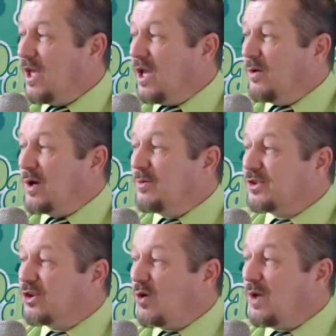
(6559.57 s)
when it was
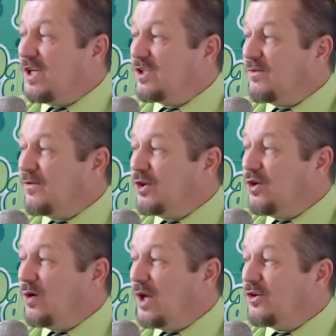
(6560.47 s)
so easy for
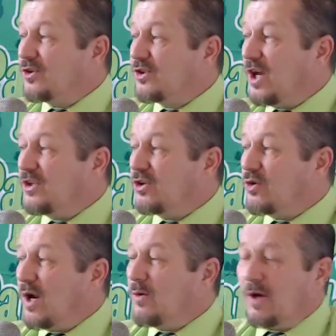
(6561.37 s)
you and your son to
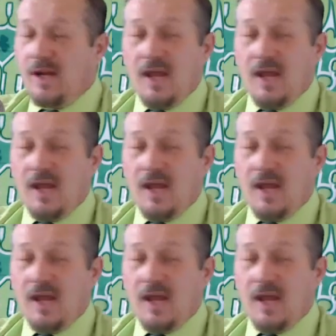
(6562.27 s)
create one.